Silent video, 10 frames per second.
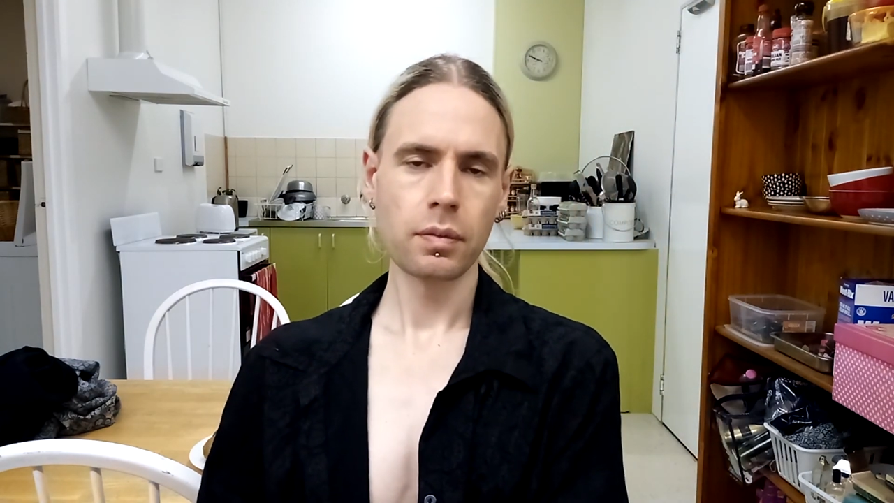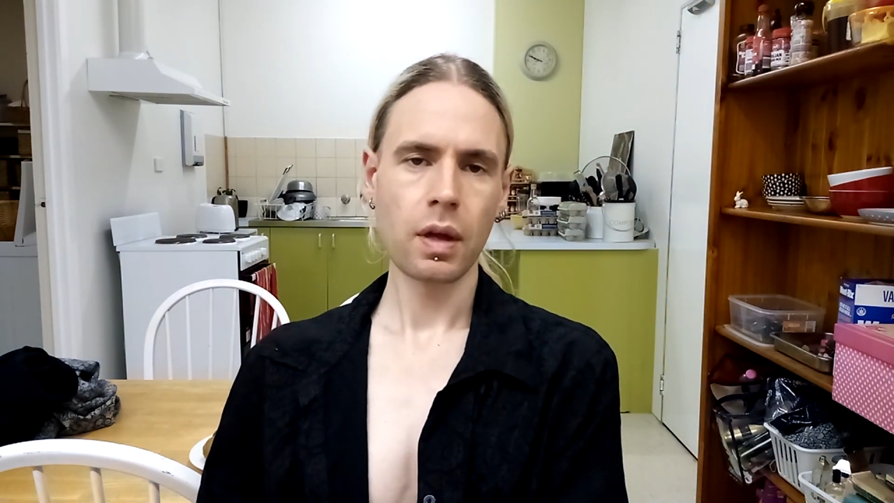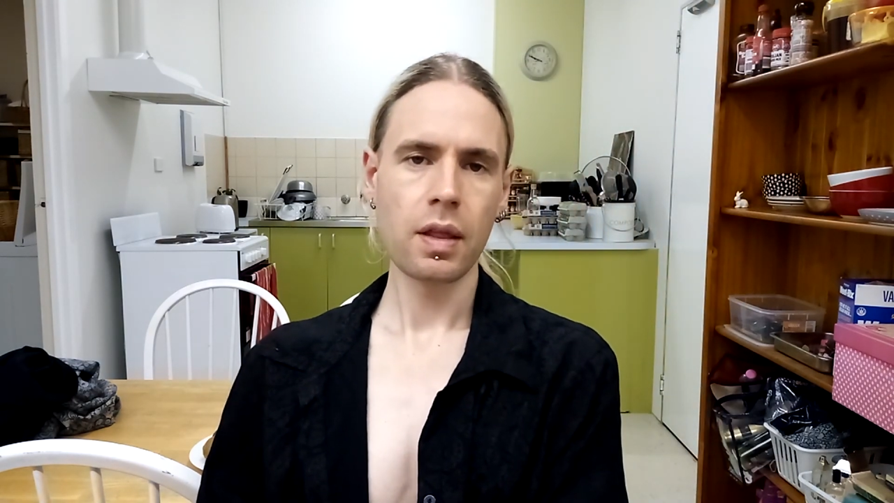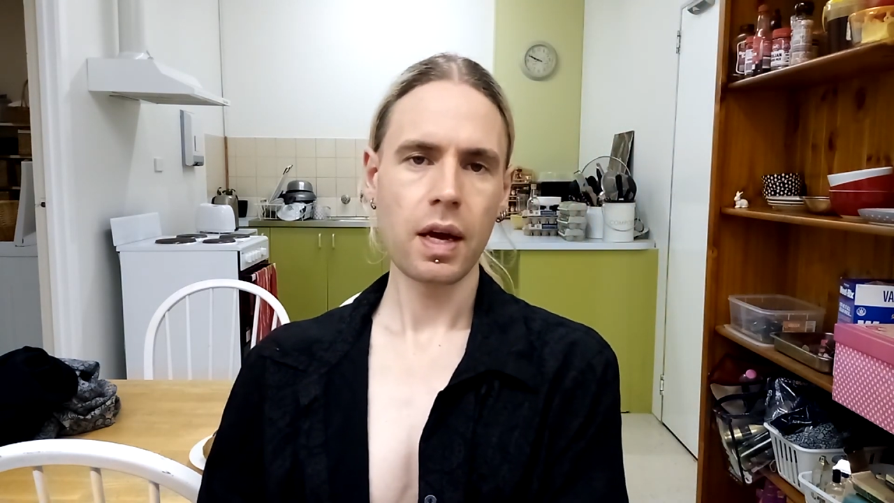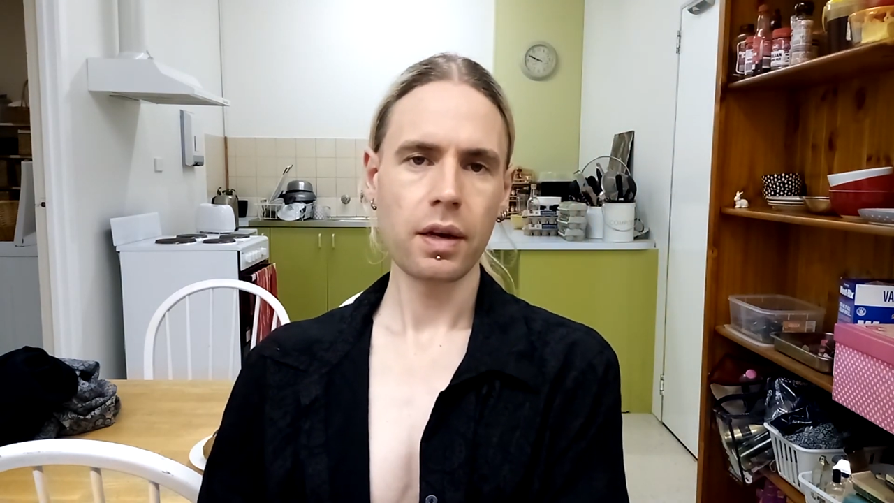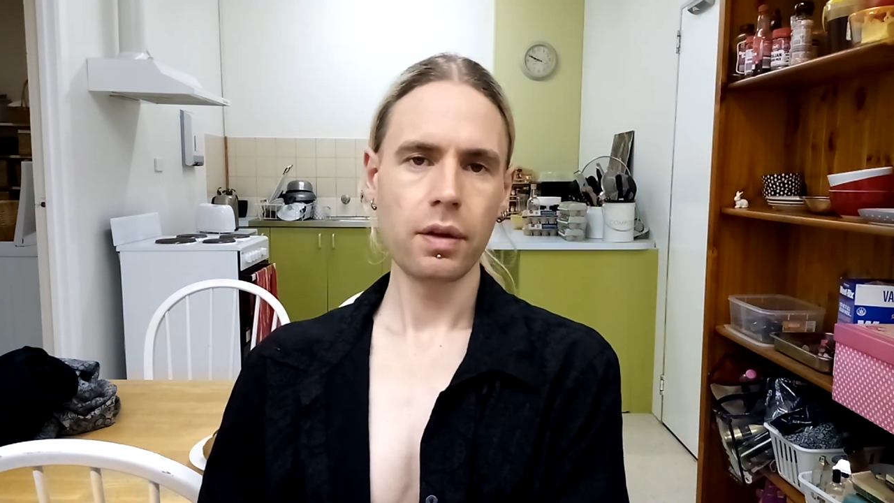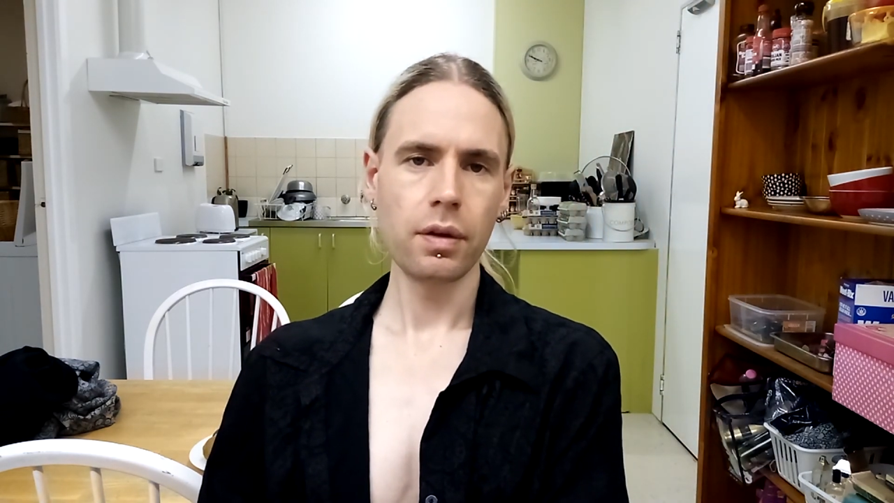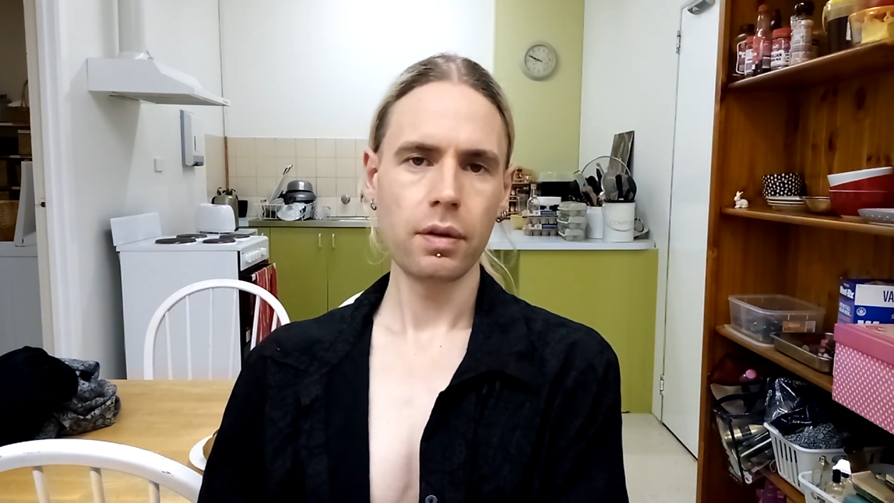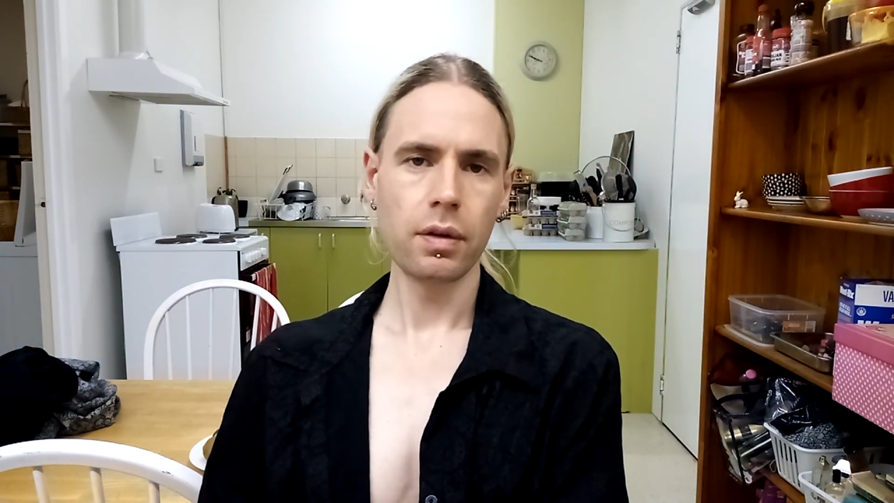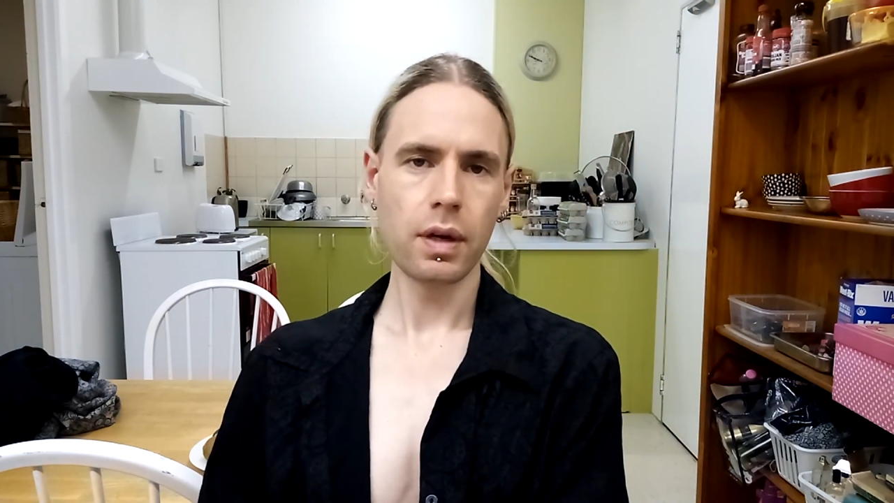that
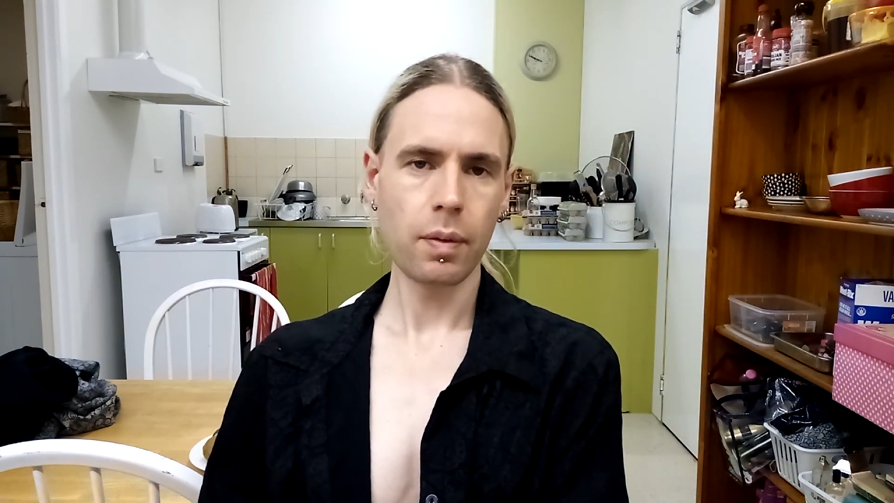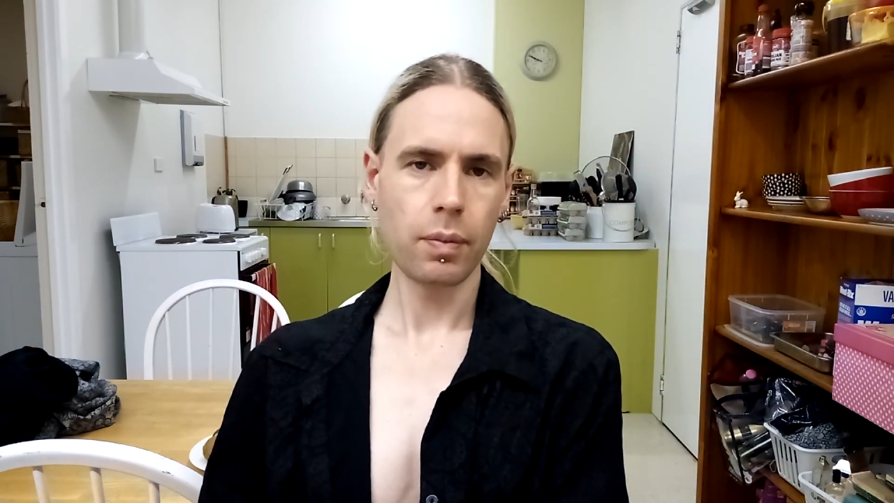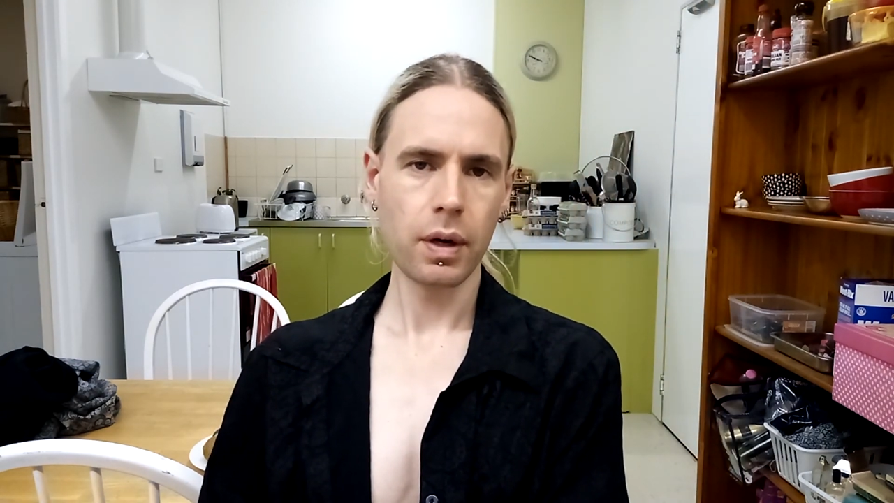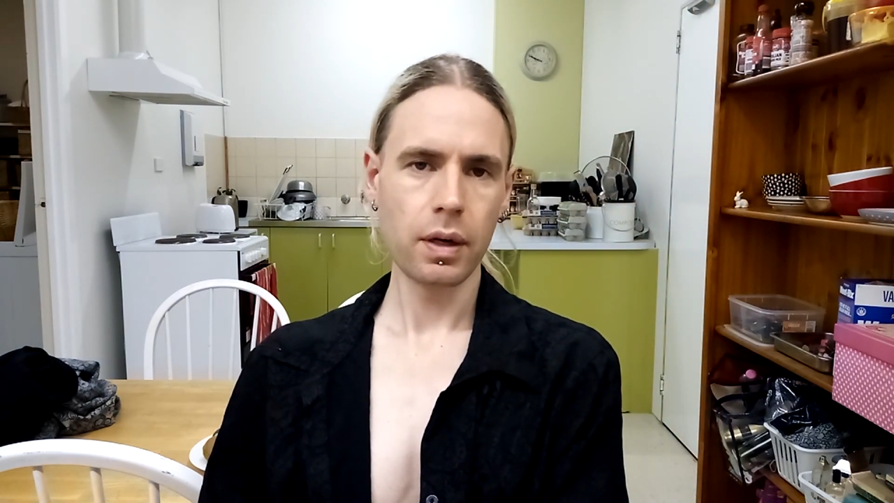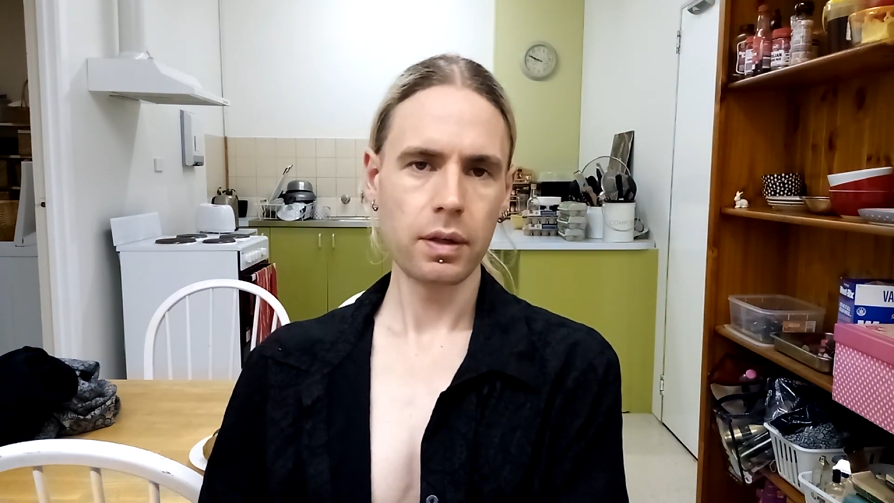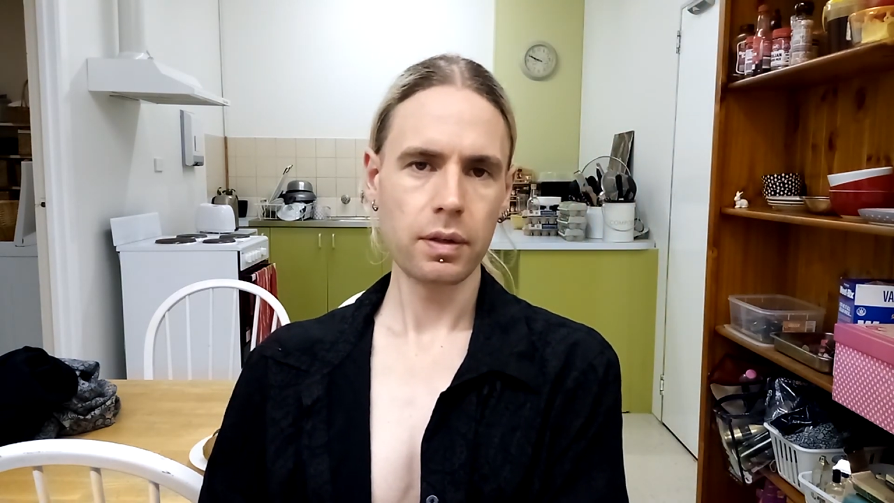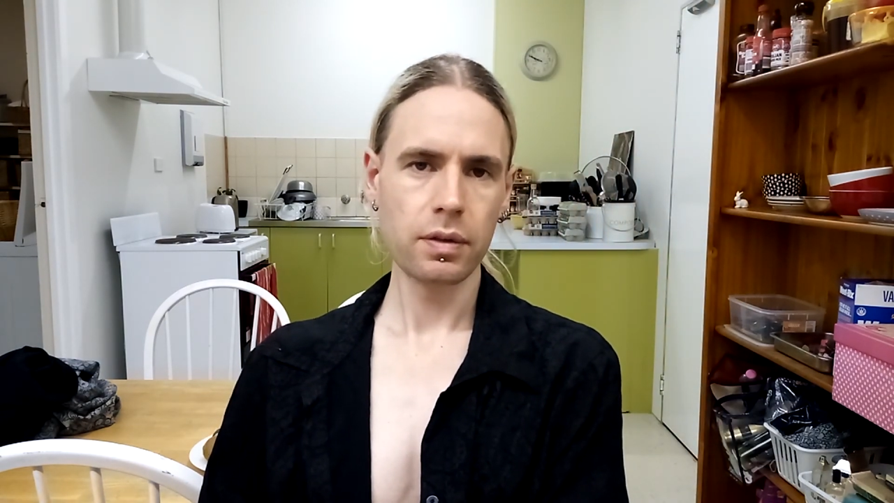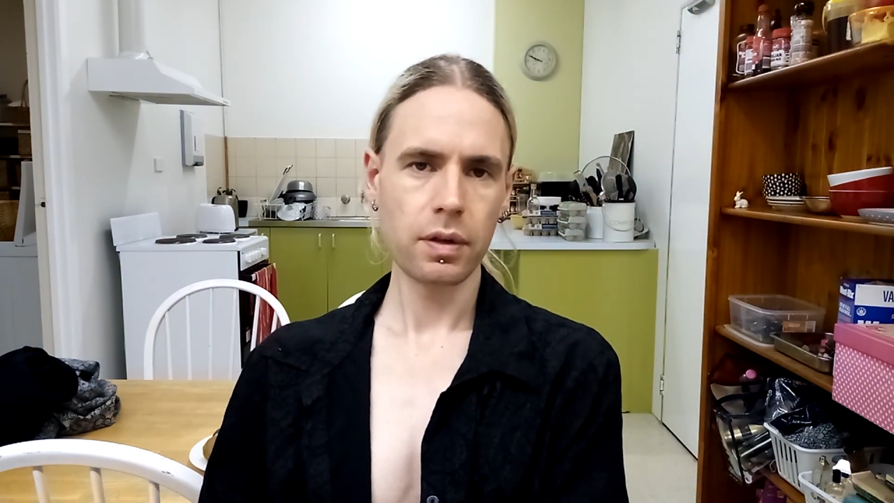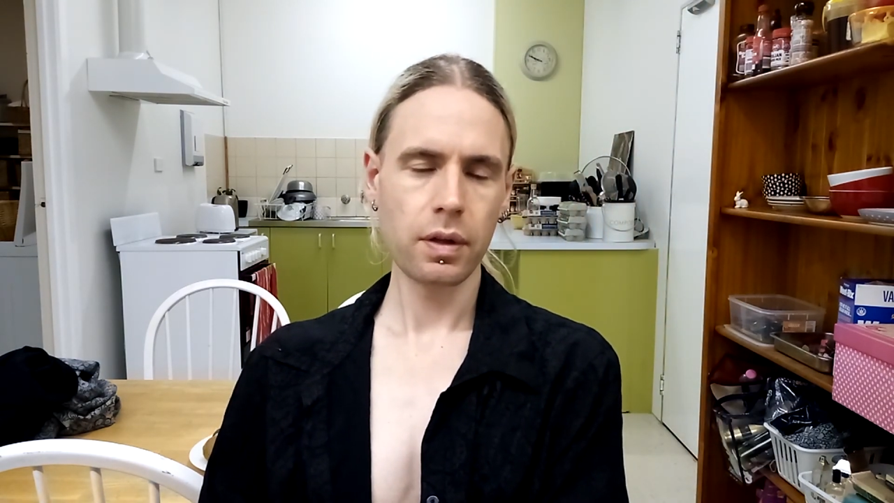number so